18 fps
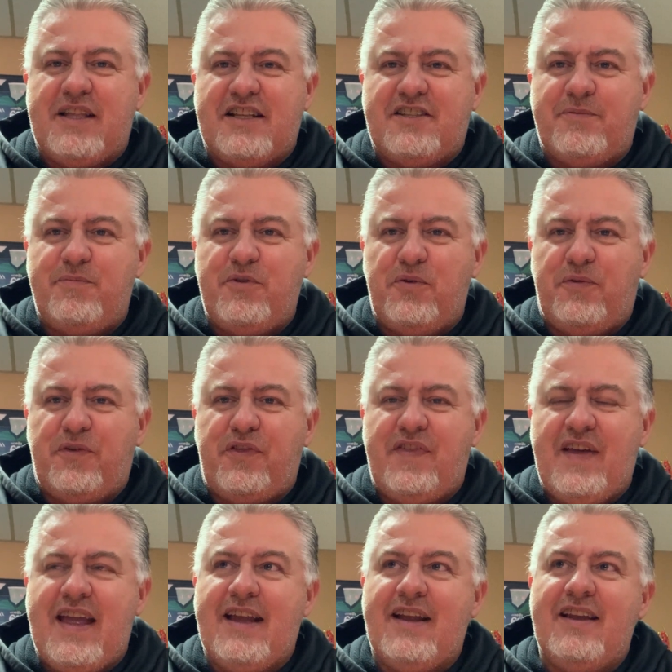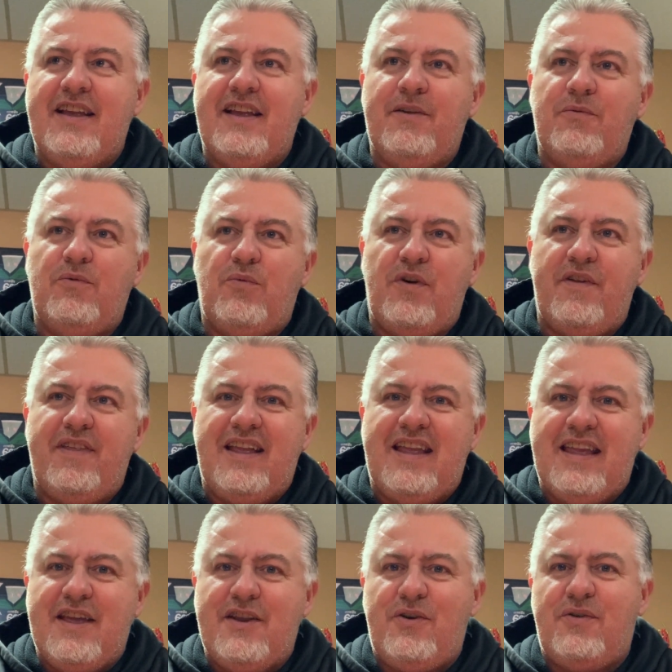That's a beautiful thing, where the
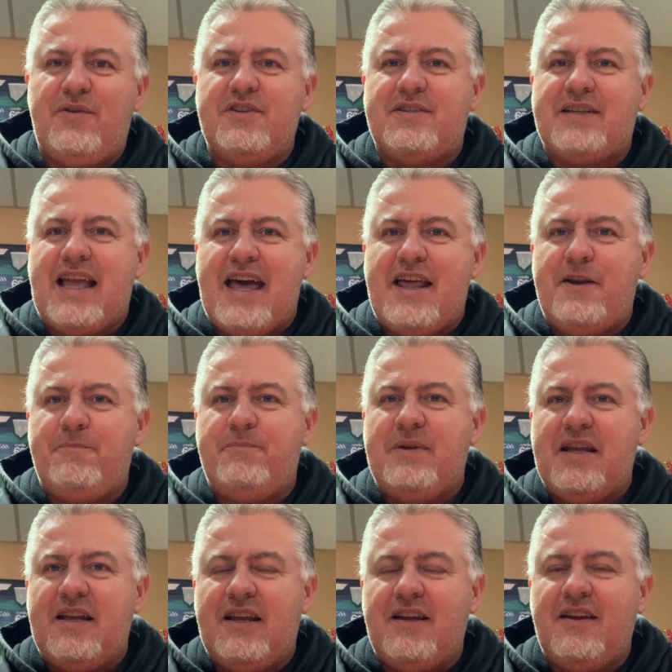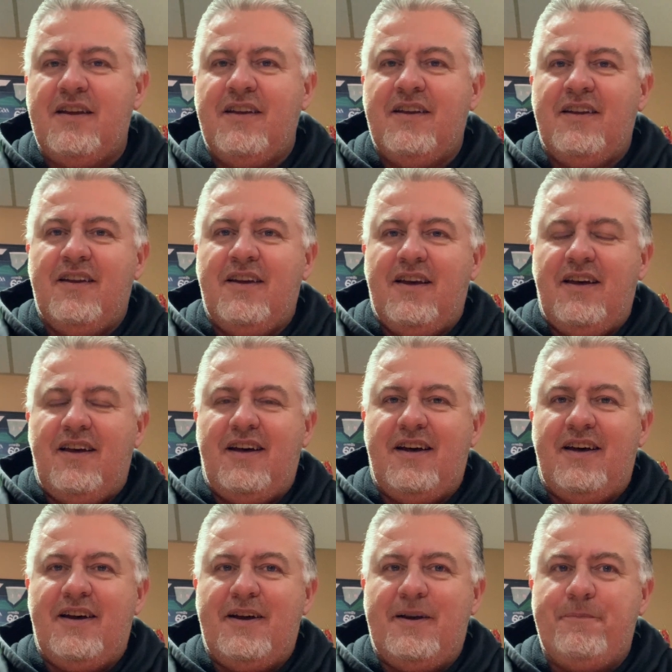hitter is kind of being
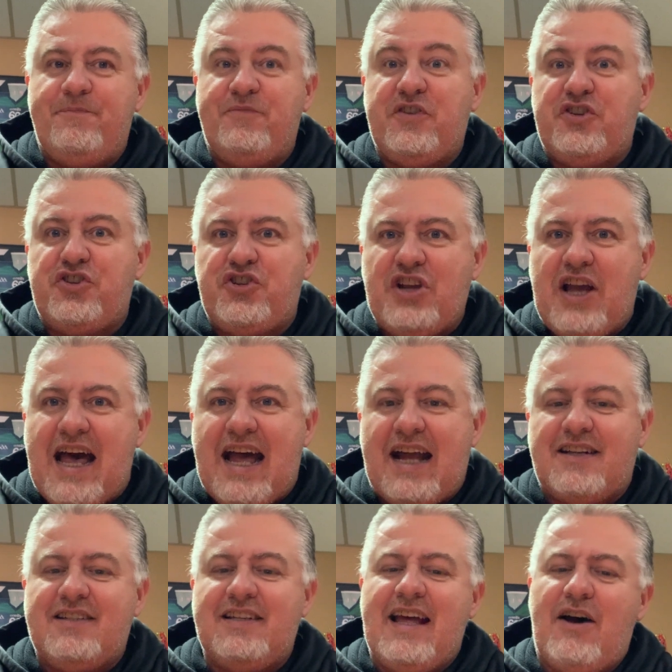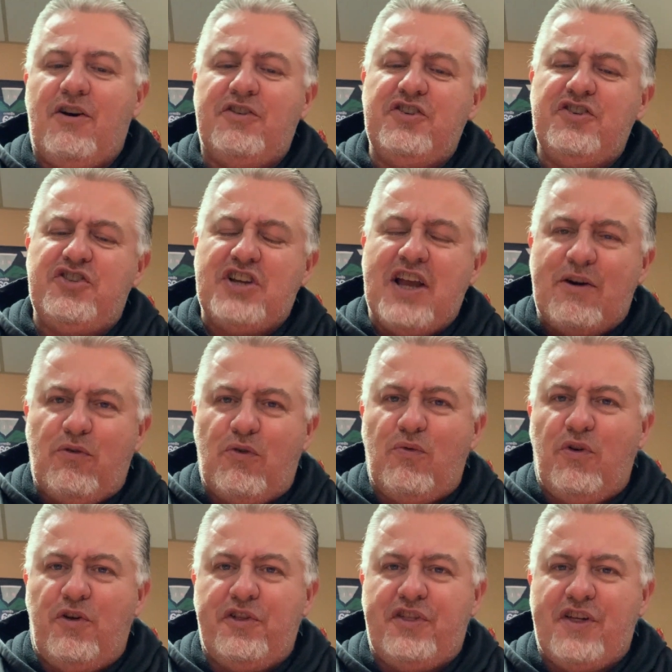shocked. Now, general
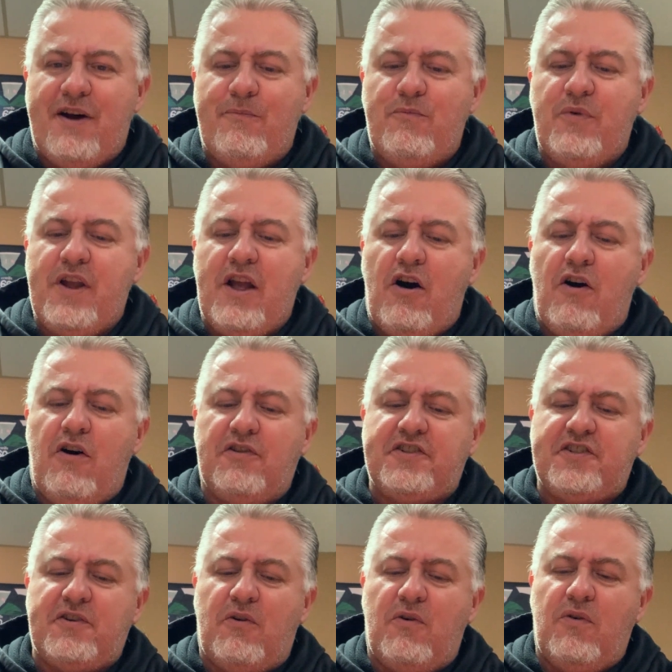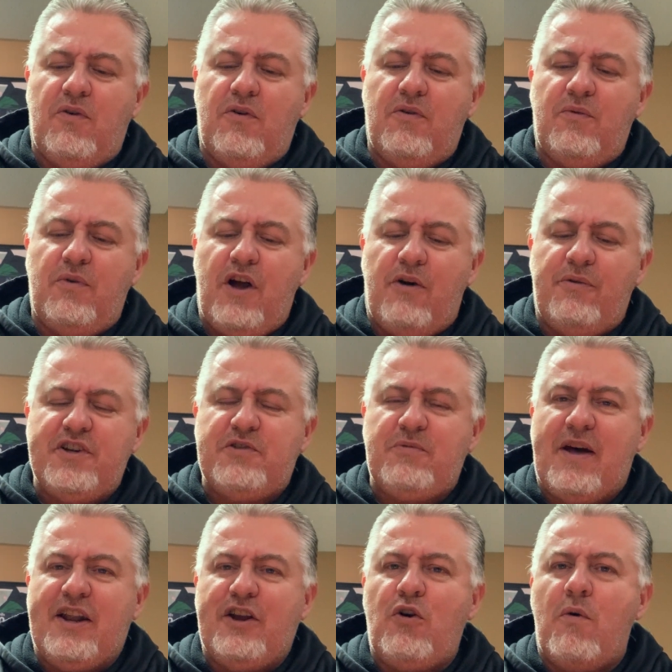rule of thumb, we
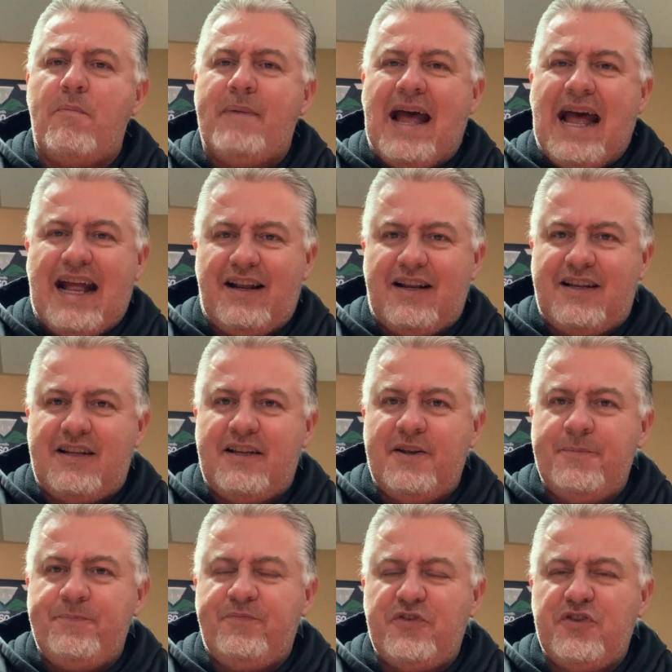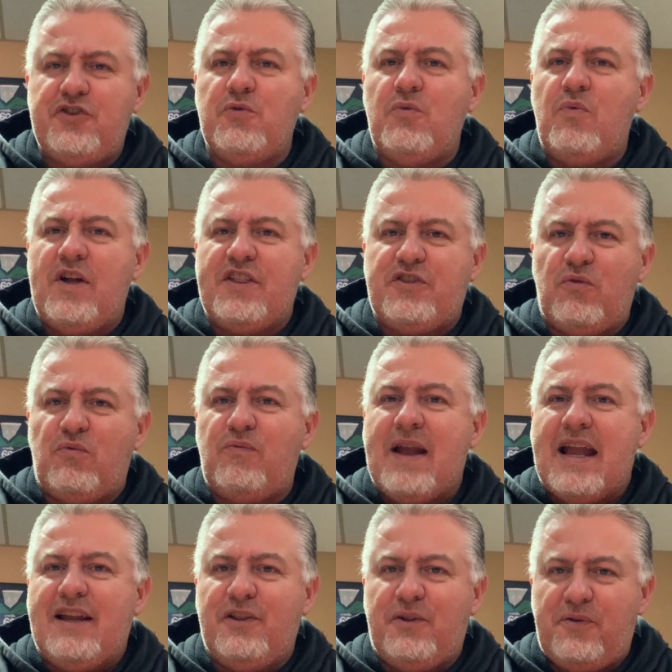always want to go back to what the
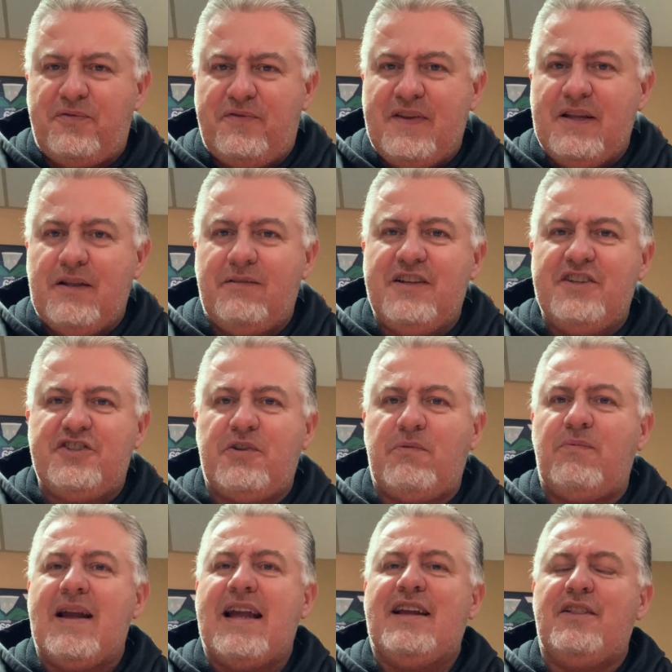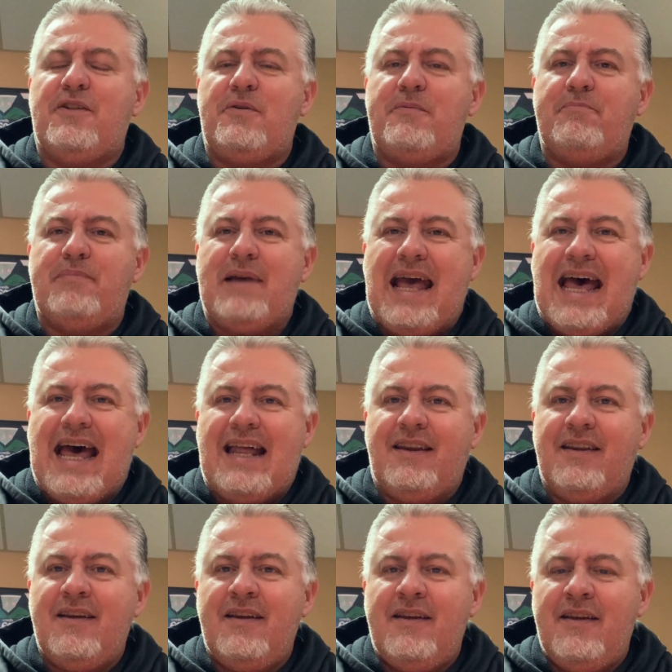regular feel is, the regular bat.